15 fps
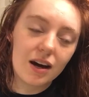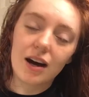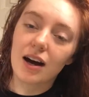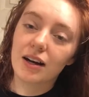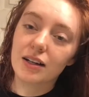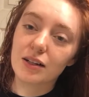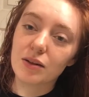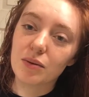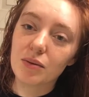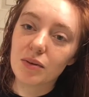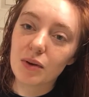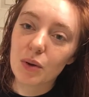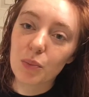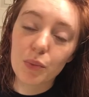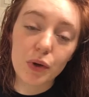I didn't
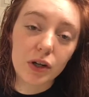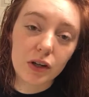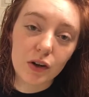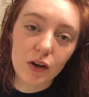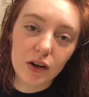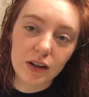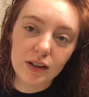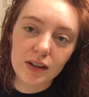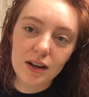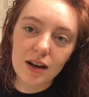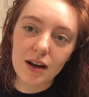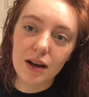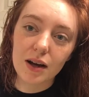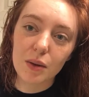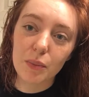put it on
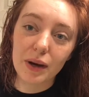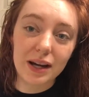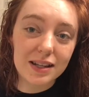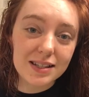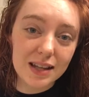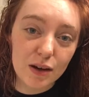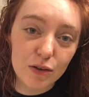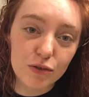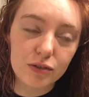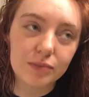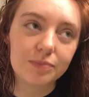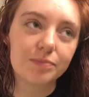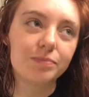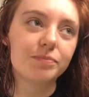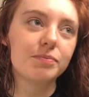by itself.
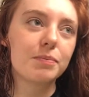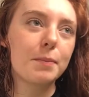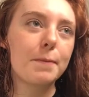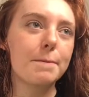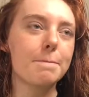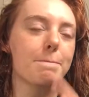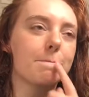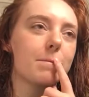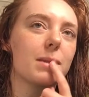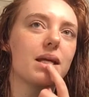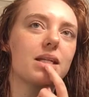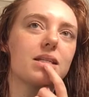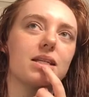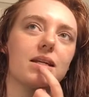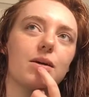
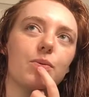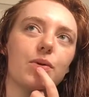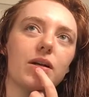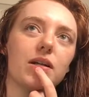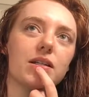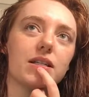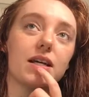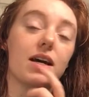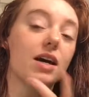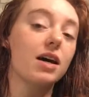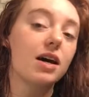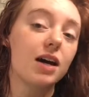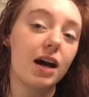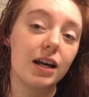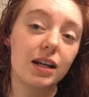Let's see, what else?
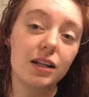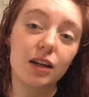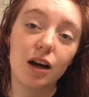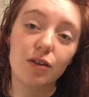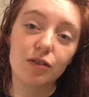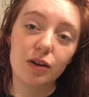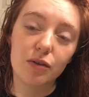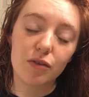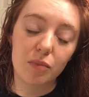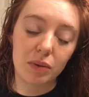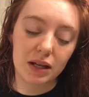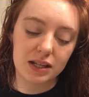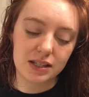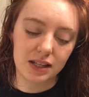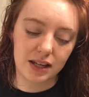I didn't cover it with a
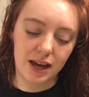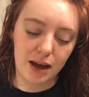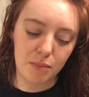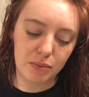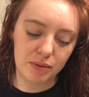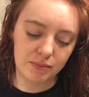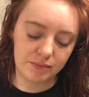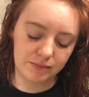plastic cap.